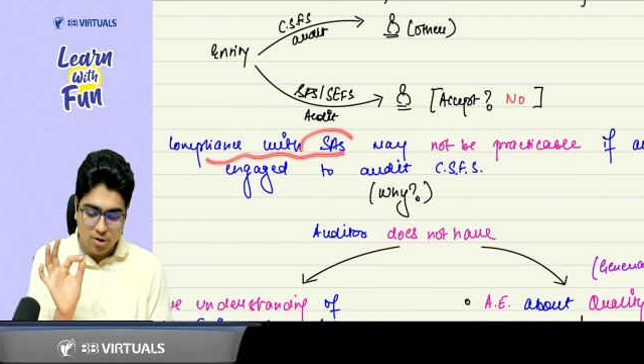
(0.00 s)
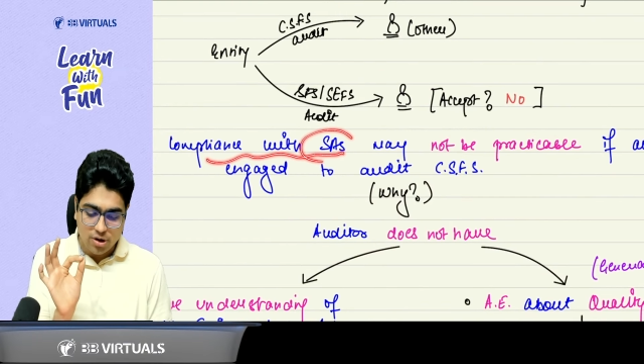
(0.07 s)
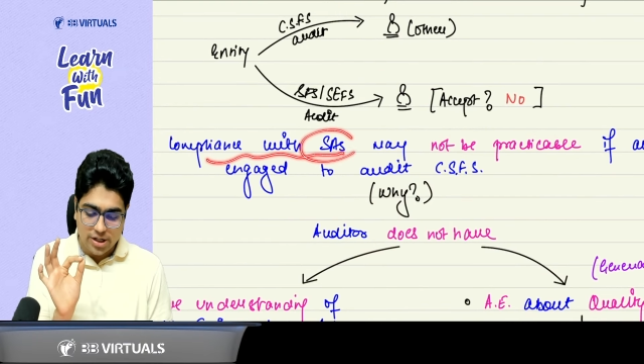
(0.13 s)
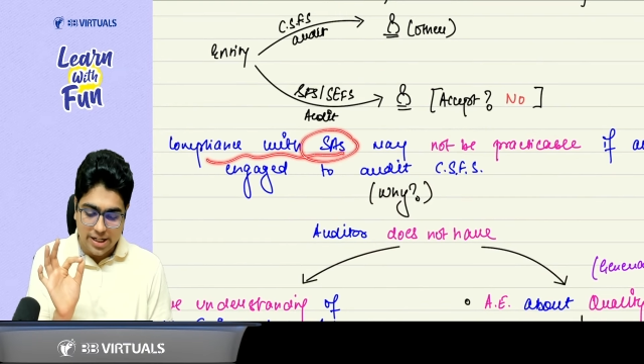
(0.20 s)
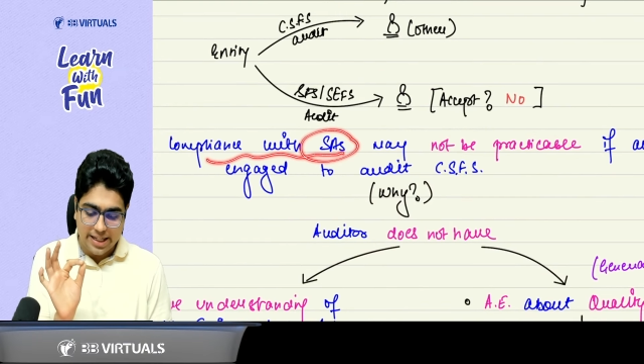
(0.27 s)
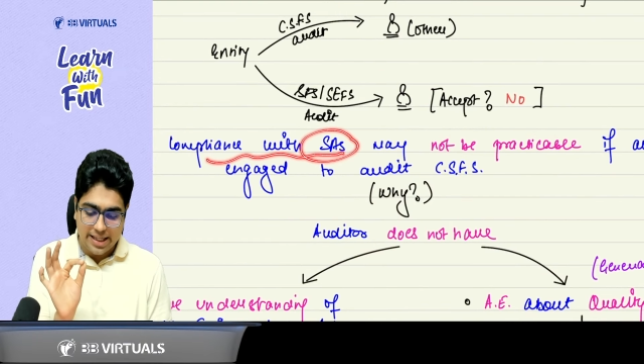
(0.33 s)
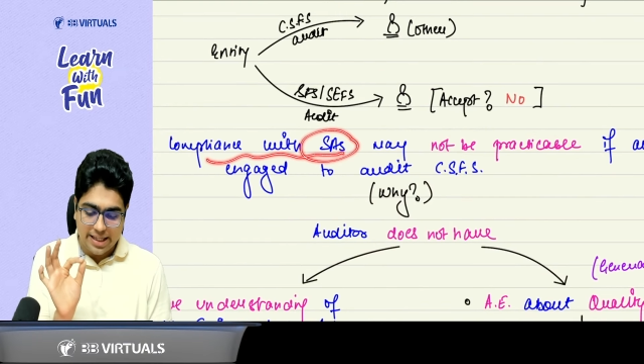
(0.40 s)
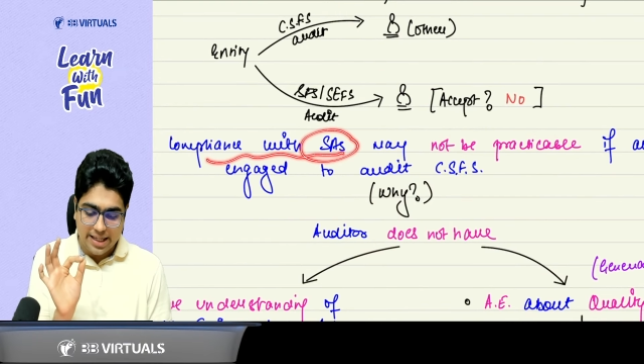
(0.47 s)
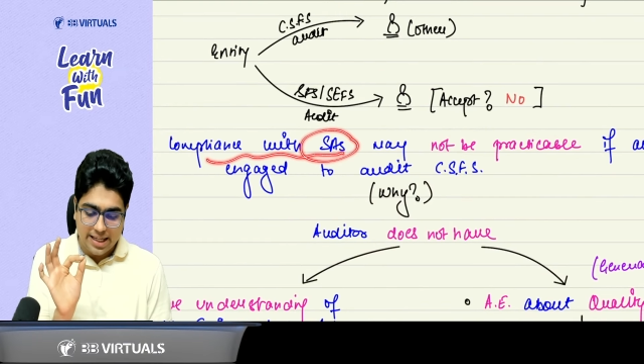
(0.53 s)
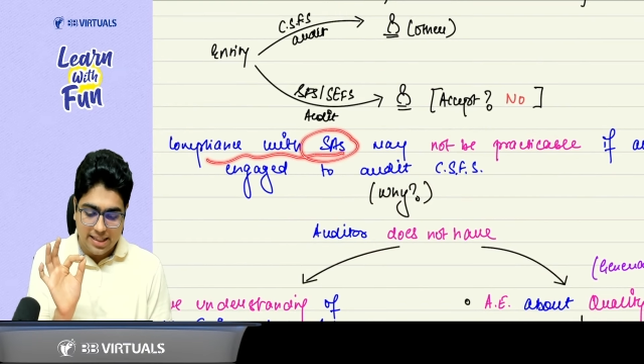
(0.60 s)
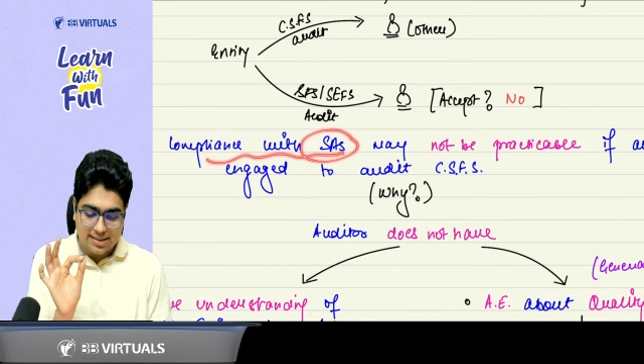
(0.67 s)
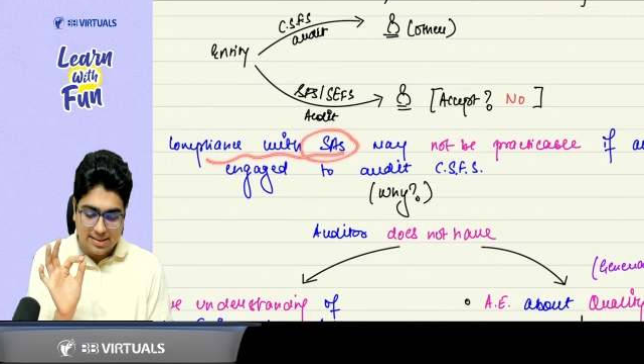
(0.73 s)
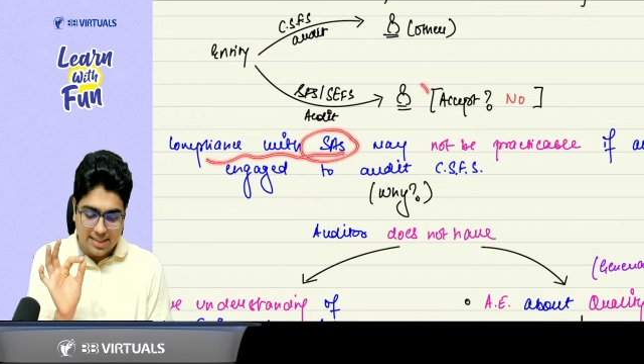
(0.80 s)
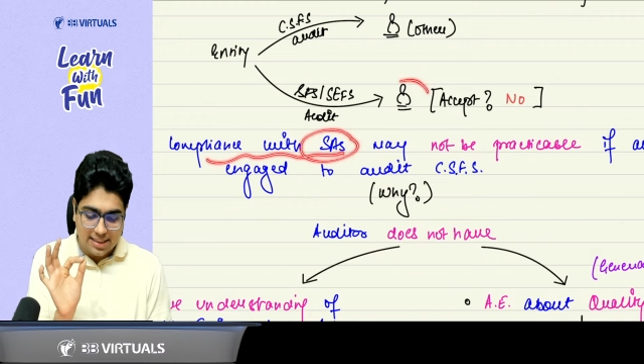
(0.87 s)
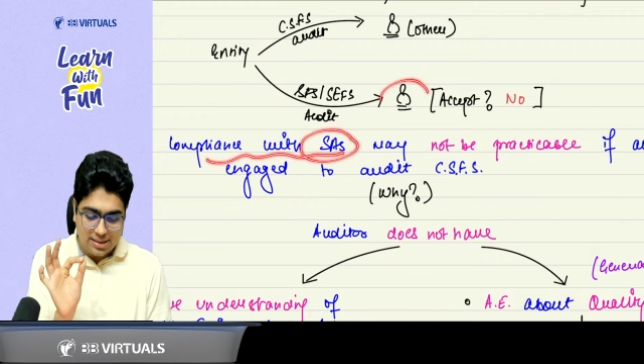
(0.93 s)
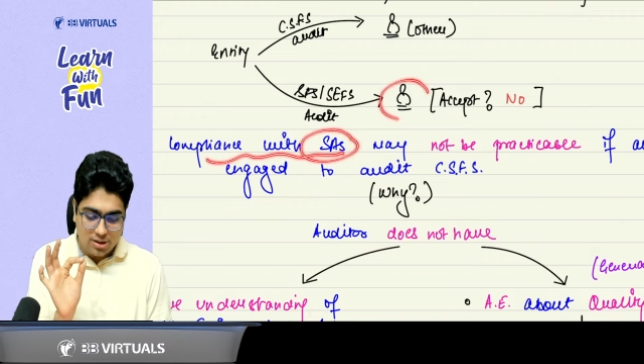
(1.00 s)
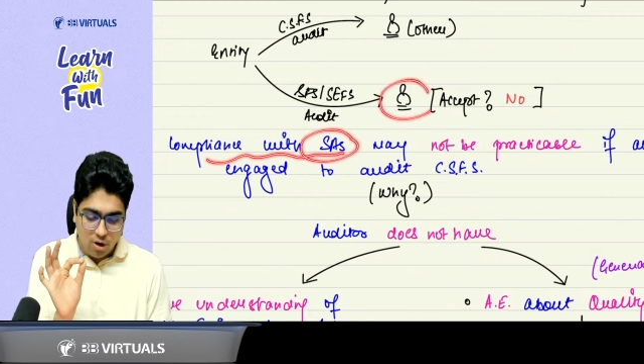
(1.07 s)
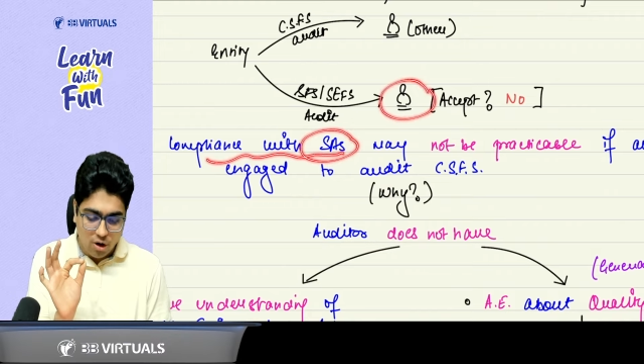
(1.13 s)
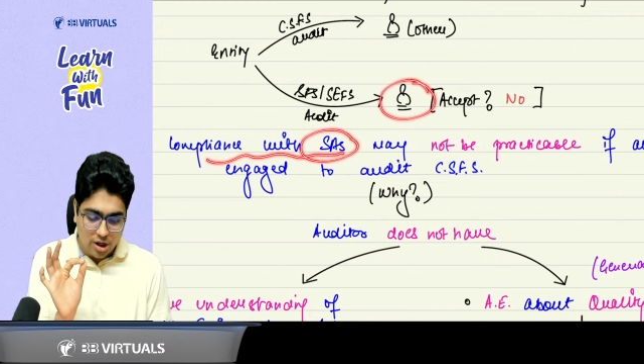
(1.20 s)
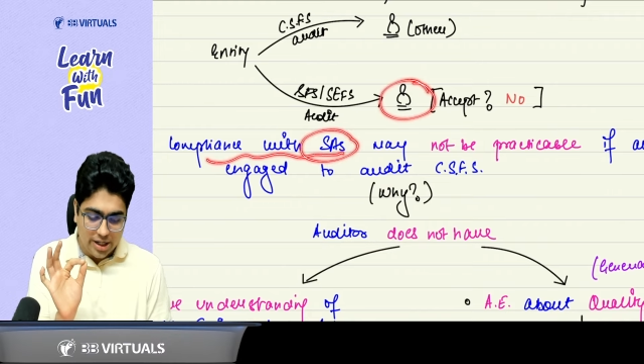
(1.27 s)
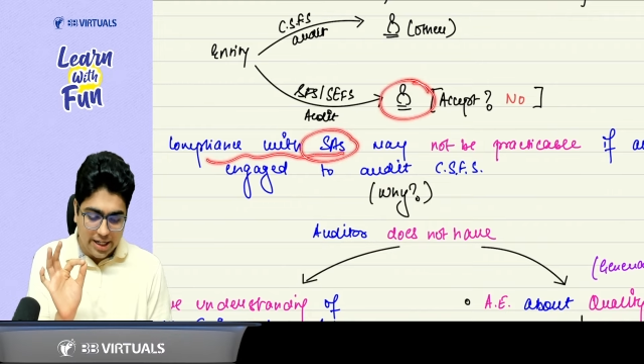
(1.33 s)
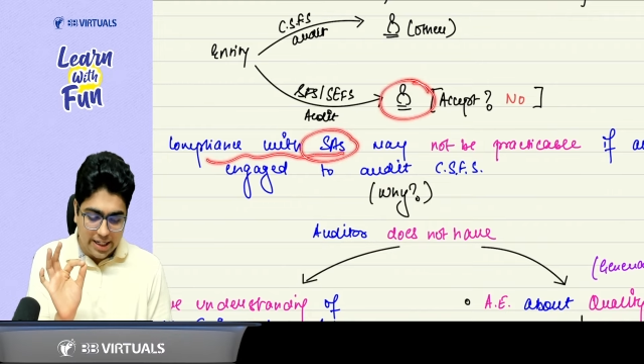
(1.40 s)
auditing, in such
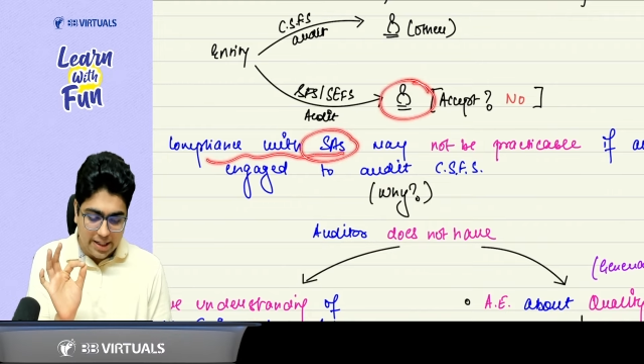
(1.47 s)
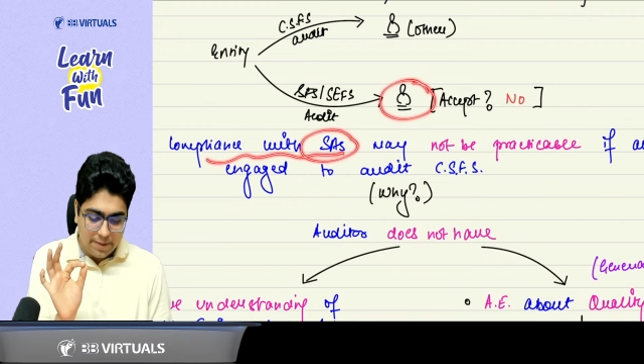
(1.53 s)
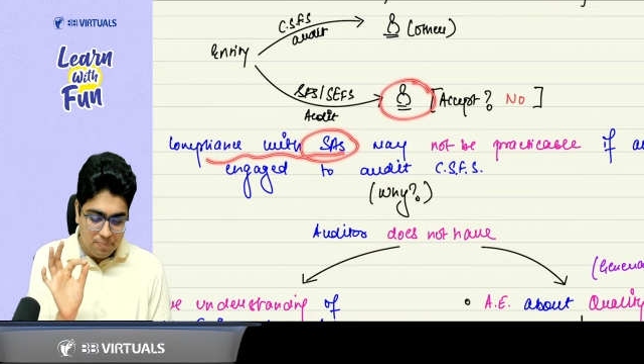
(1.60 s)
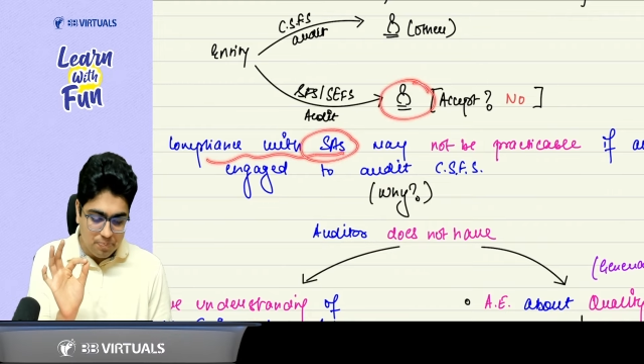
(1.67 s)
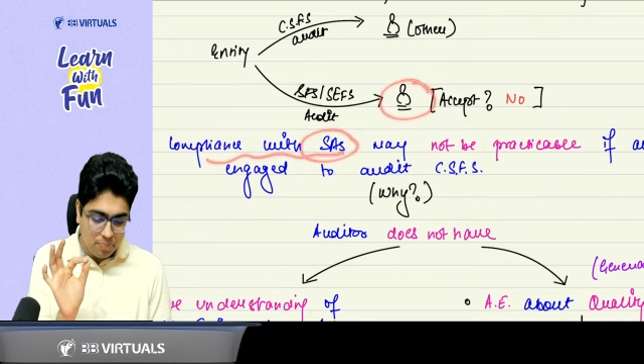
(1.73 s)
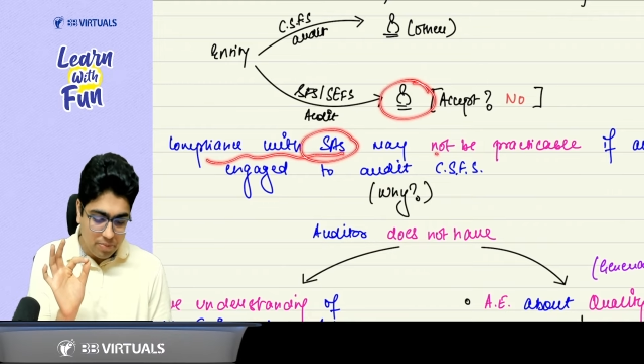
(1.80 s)
audit,